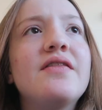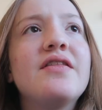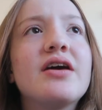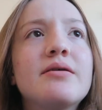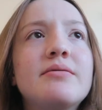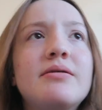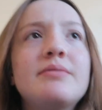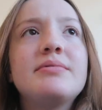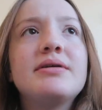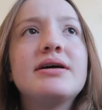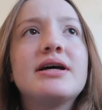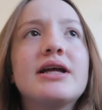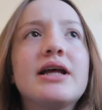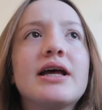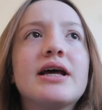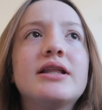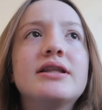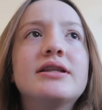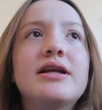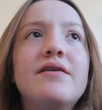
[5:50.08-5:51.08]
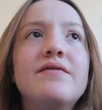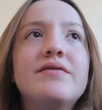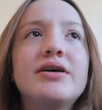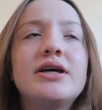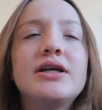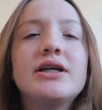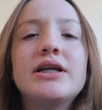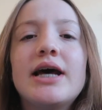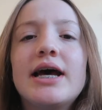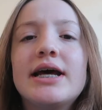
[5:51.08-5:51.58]
I think it might be at like
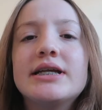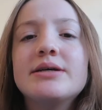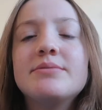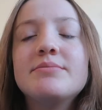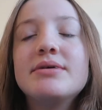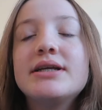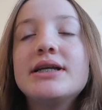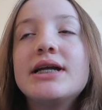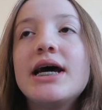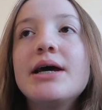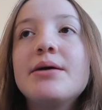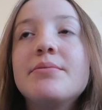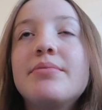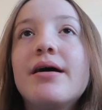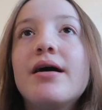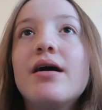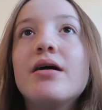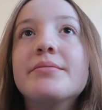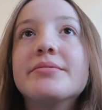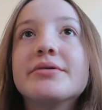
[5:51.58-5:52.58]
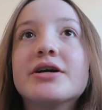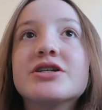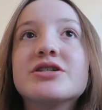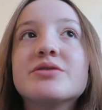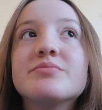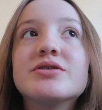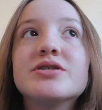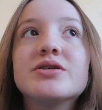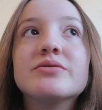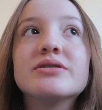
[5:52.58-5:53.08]
11, end at midnight, but oh my gosh,
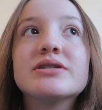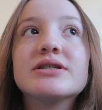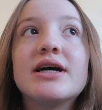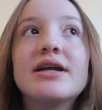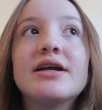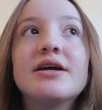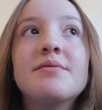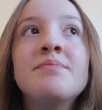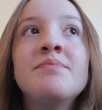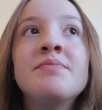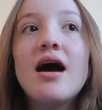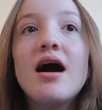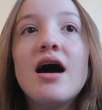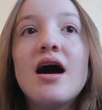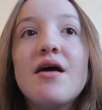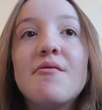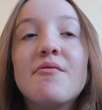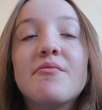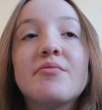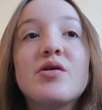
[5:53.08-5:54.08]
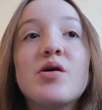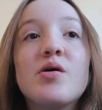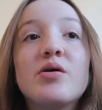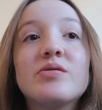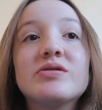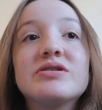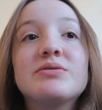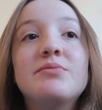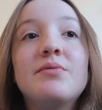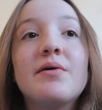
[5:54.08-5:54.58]
I'm so excited. I'm um, going
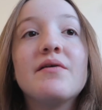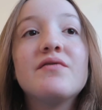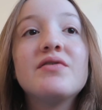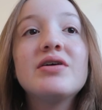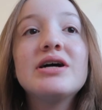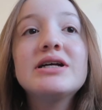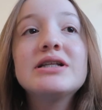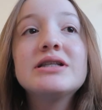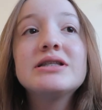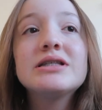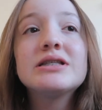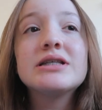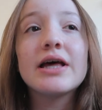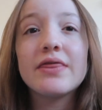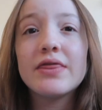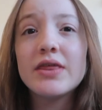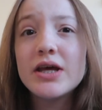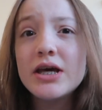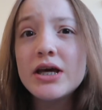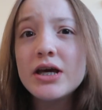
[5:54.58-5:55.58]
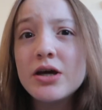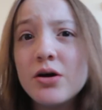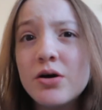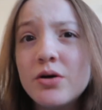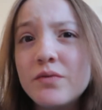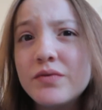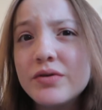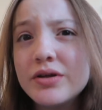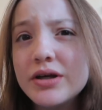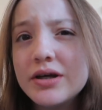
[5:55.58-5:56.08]
with some of my friends, I think,
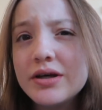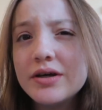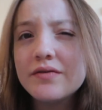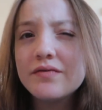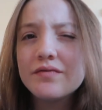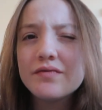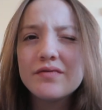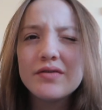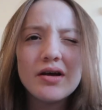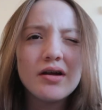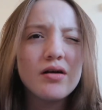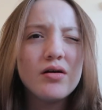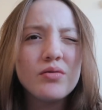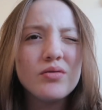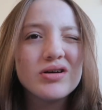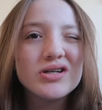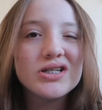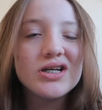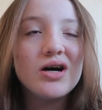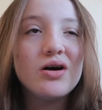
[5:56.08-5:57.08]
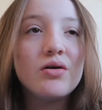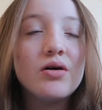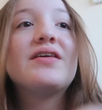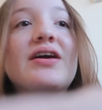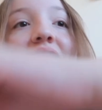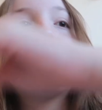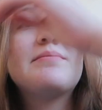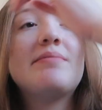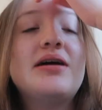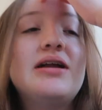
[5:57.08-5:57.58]
hopefully, if that all works out. I
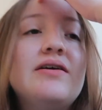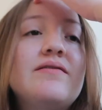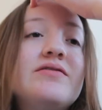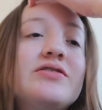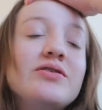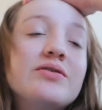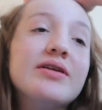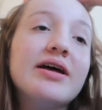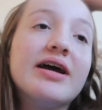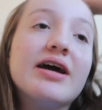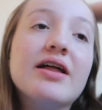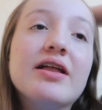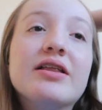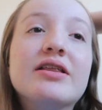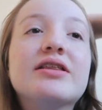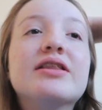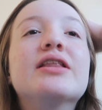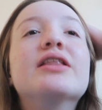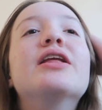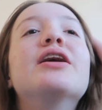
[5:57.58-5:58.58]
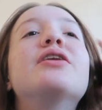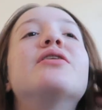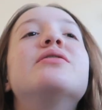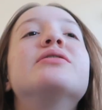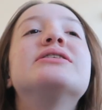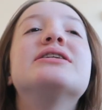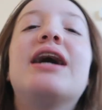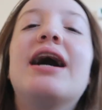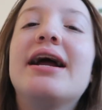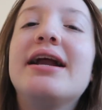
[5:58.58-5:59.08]
think I might even do like a little
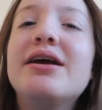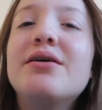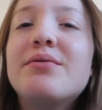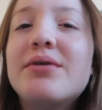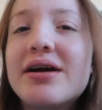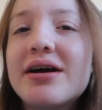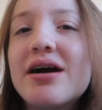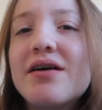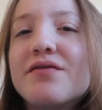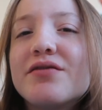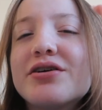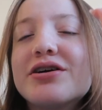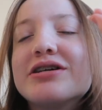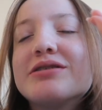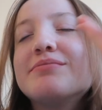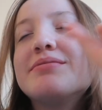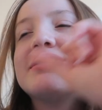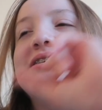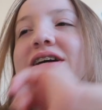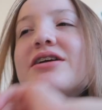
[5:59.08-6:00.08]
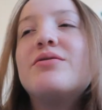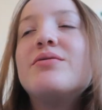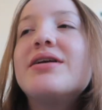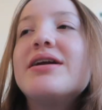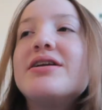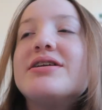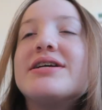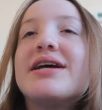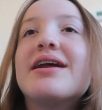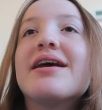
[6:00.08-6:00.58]
tiny what I got for Christmas. I don't want
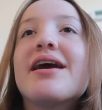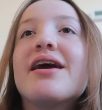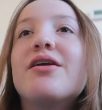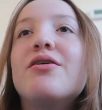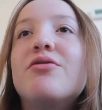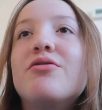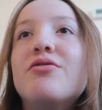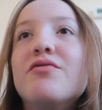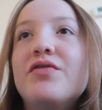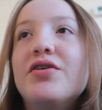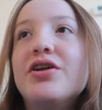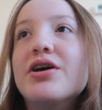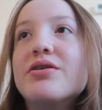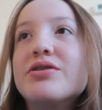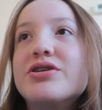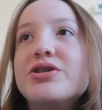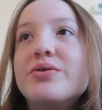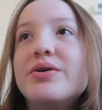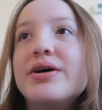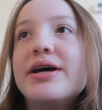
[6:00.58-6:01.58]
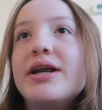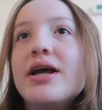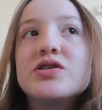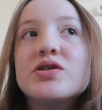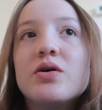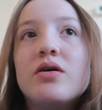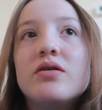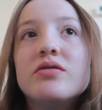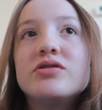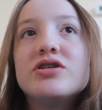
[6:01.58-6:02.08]
to dedicate a whole video to it,
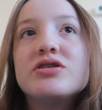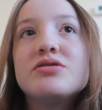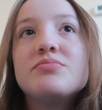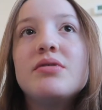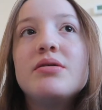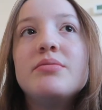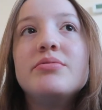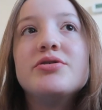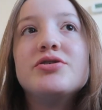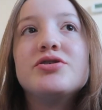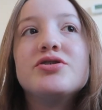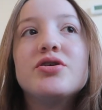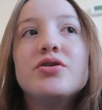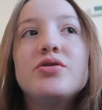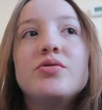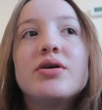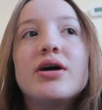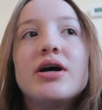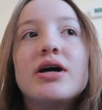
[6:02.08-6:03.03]
so I'll just maybe show you